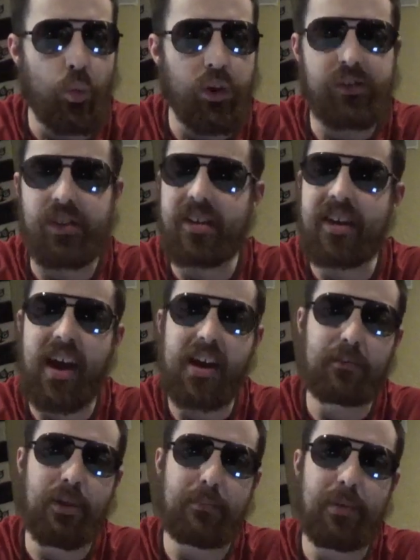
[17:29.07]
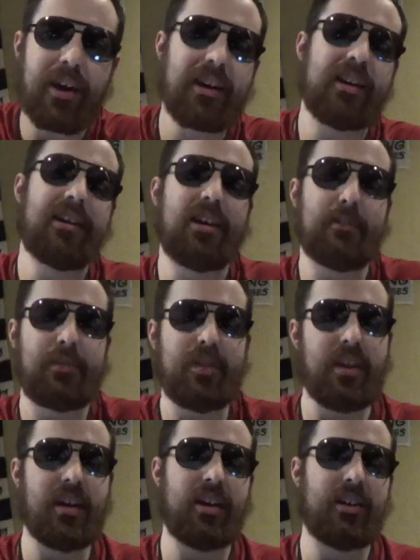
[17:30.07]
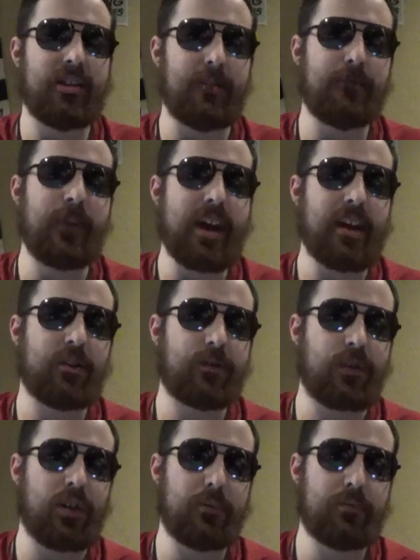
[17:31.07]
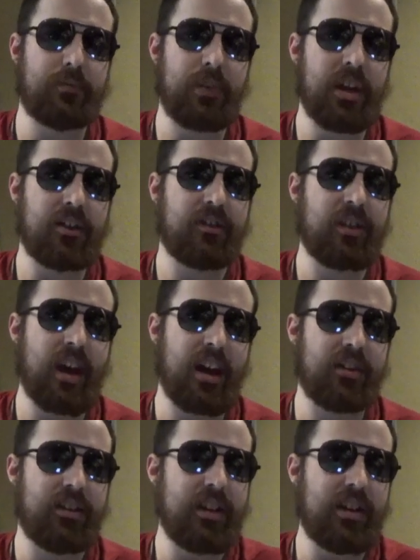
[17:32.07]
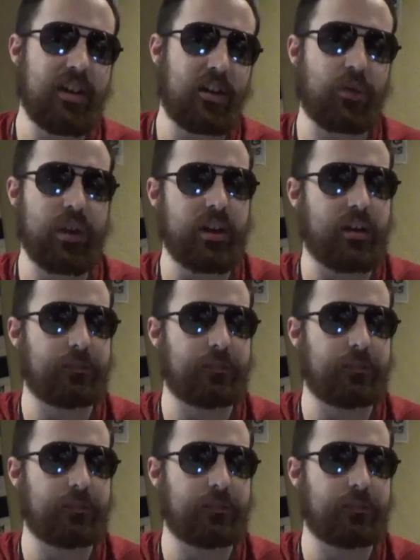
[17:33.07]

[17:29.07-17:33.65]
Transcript: the camera picking up the fans from inside the arena.